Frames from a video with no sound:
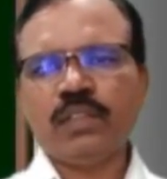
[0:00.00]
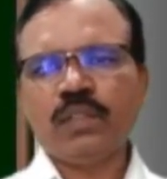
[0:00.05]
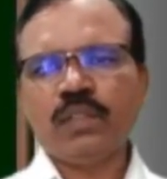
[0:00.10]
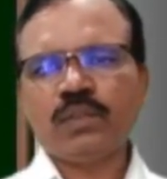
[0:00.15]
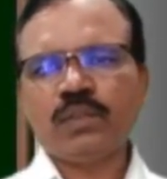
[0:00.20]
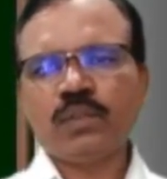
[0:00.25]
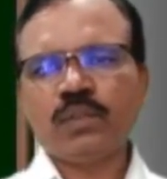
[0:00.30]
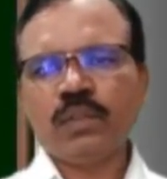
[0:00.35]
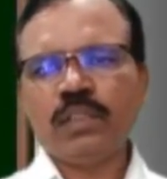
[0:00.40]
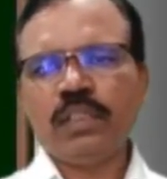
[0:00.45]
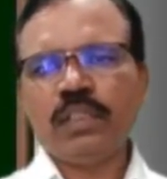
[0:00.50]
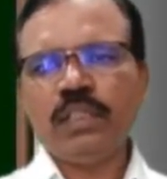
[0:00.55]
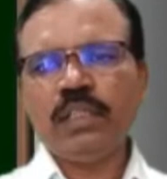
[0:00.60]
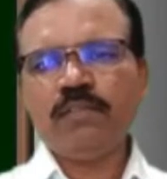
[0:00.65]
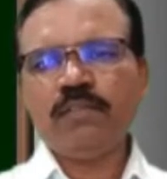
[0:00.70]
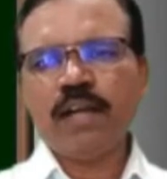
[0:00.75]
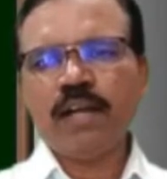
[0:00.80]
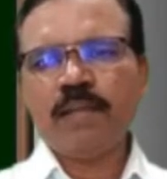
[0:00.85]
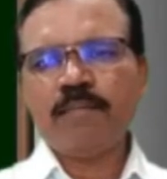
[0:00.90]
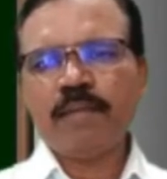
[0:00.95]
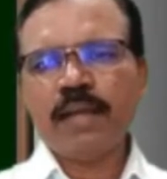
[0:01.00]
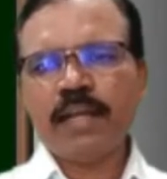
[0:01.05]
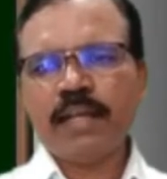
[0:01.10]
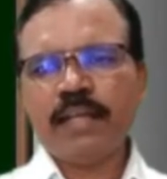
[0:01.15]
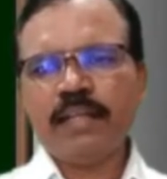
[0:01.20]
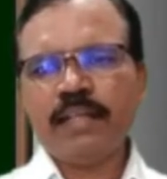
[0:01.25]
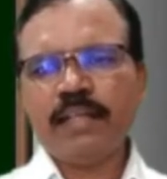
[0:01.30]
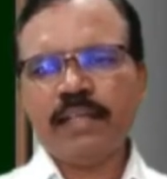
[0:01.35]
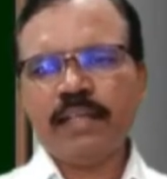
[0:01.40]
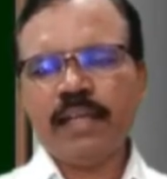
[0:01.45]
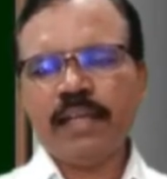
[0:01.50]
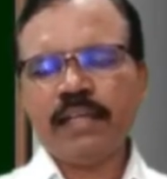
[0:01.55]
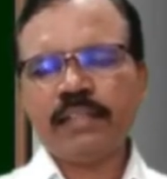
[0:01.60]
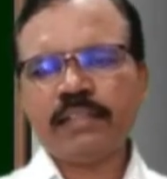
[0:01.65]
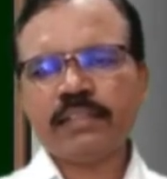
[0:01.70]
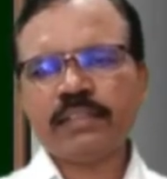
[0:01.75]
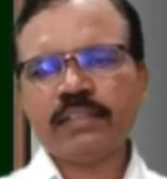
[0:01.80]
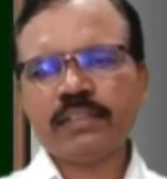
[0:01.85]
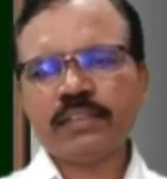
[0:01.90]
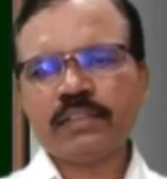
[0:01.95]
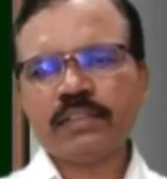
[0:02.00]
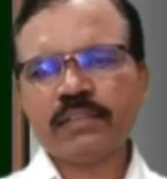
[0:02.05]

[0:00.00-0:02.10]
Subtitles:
So dy by dx